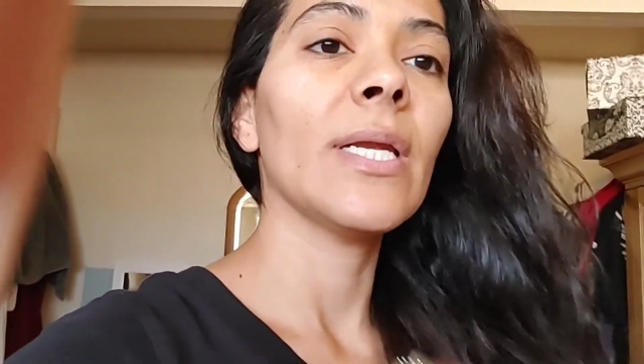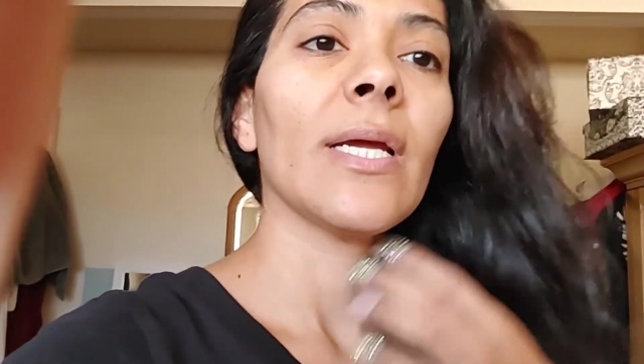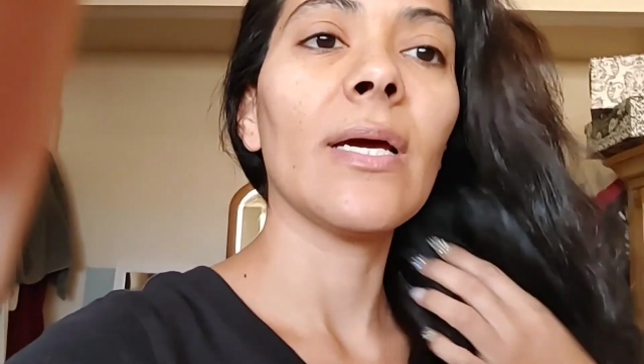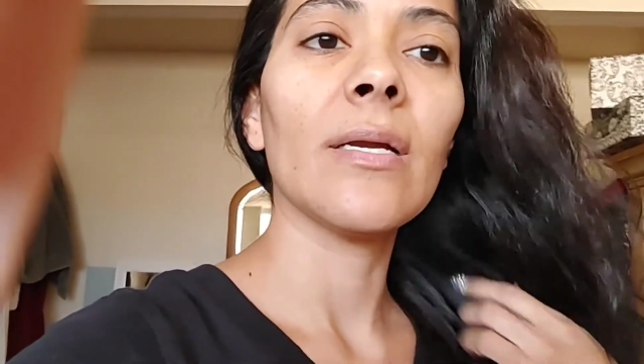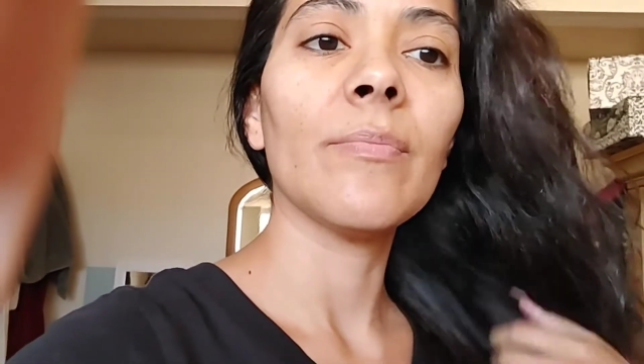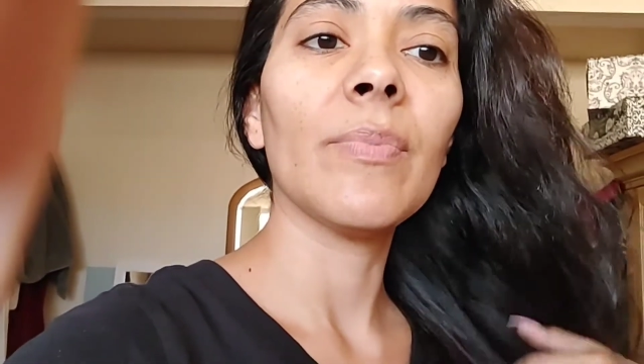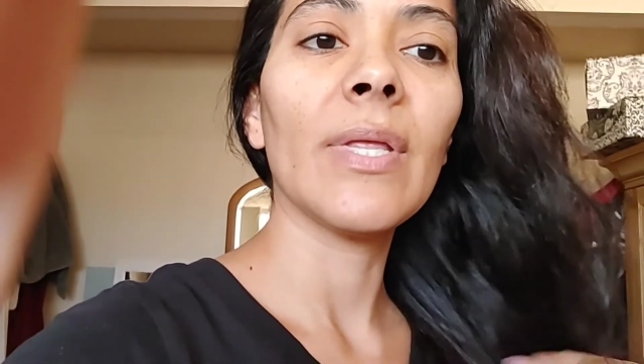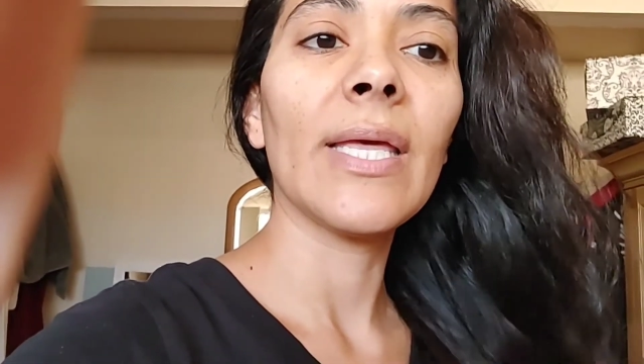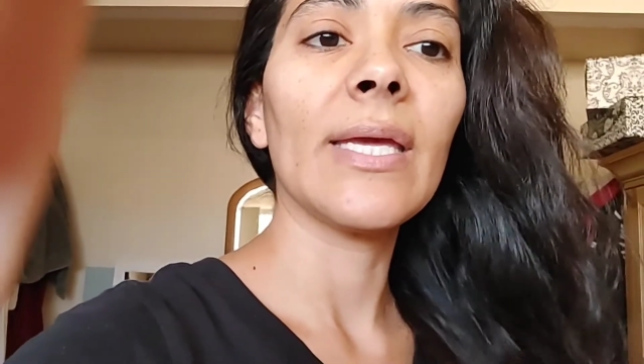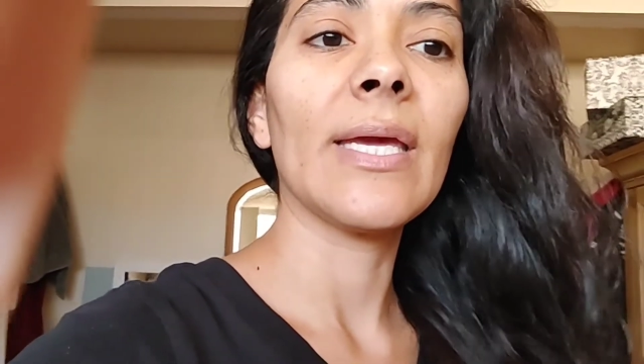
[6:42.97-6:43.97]
And I got up
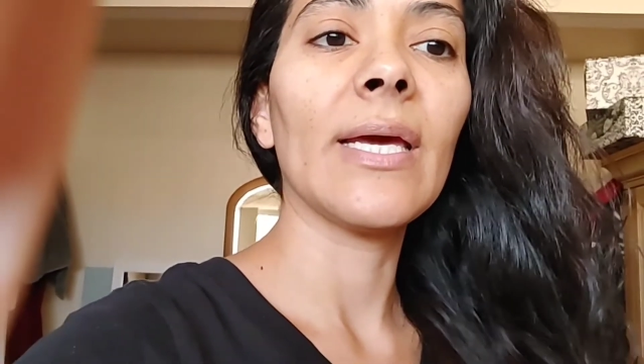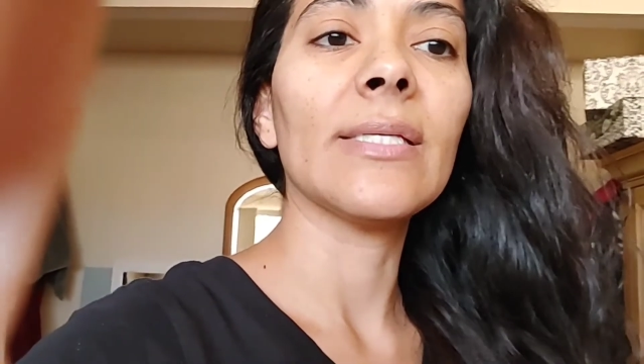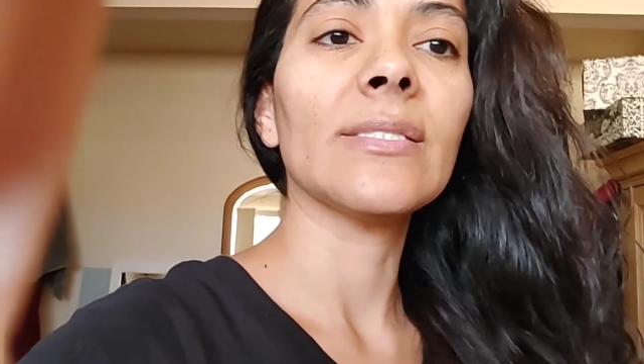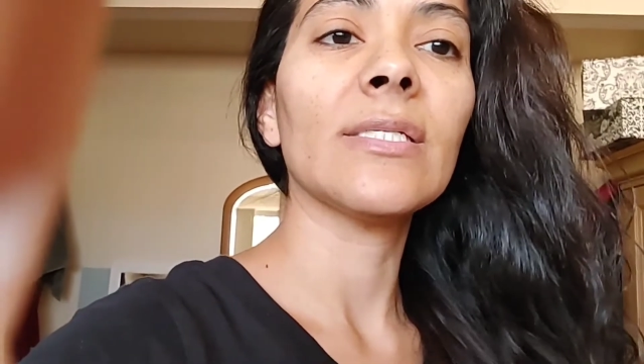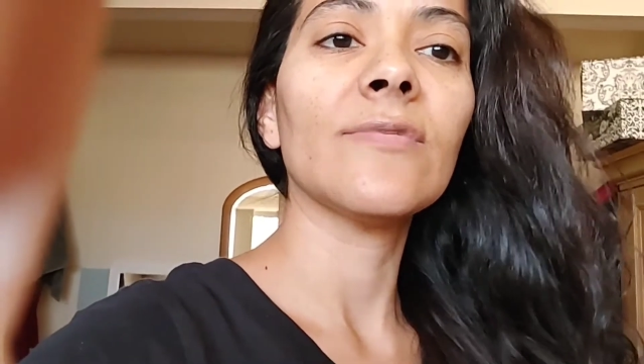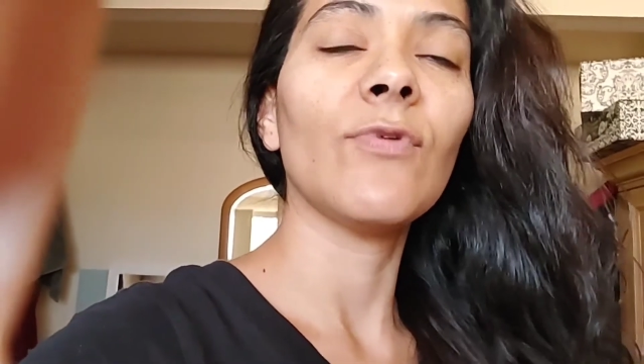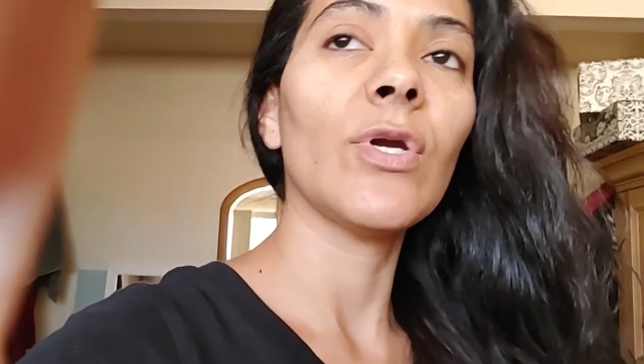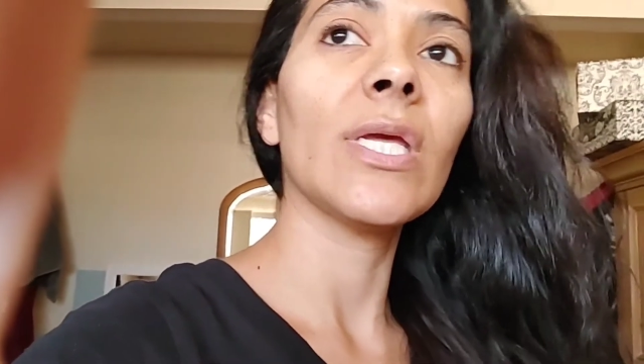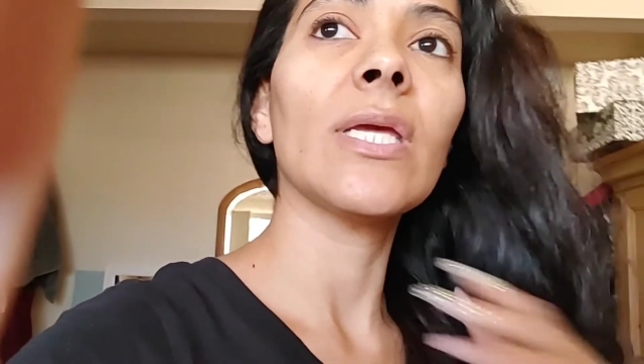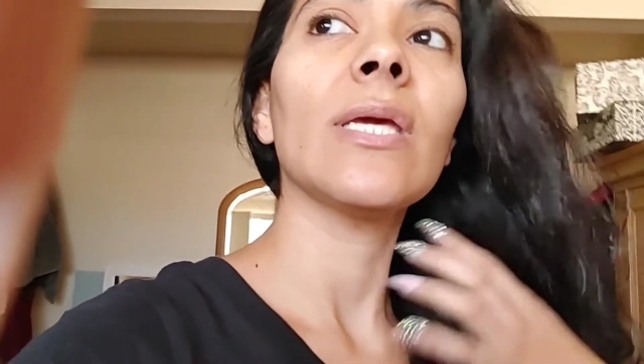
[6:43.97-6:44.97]
like at
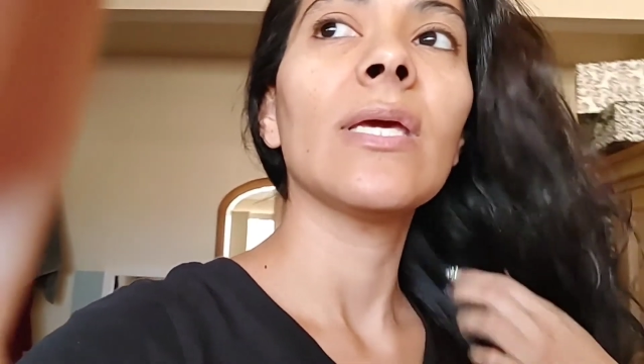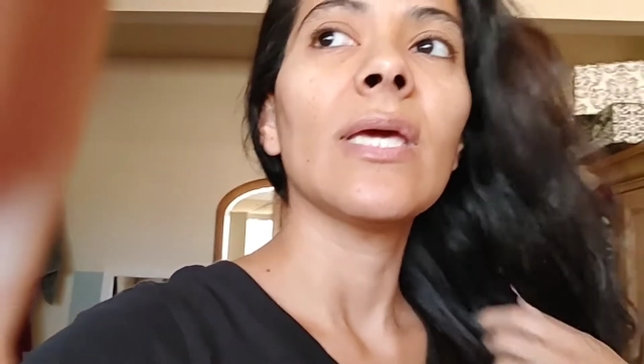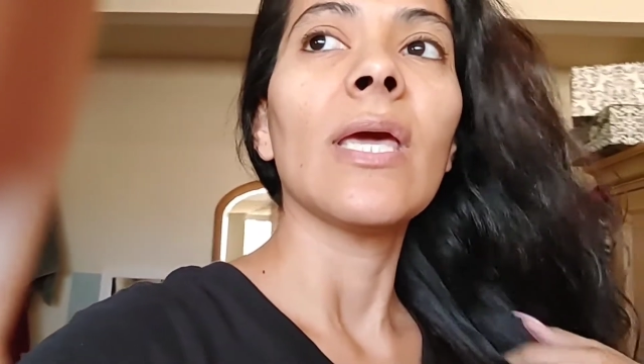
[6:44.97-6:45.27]
6:40.